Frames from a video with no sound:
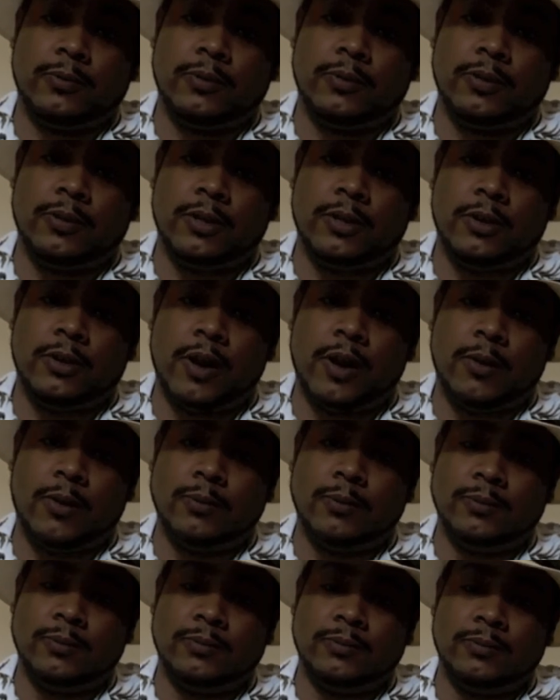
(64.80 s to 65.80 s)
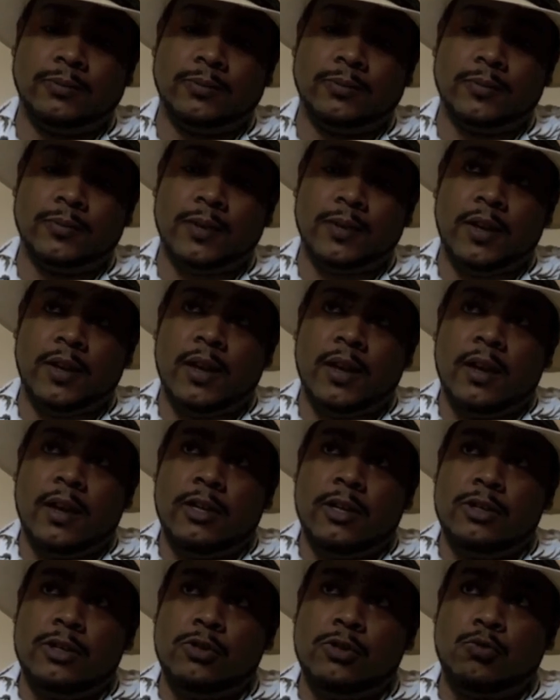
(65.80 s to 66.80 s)
you know?
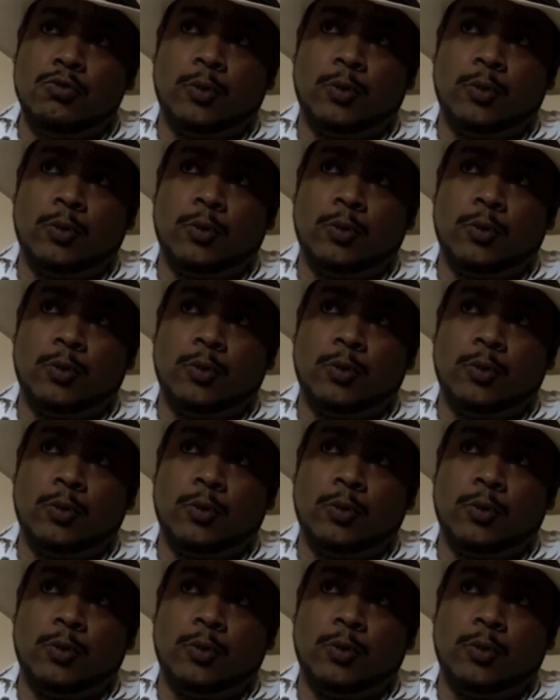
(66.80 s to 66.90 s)
You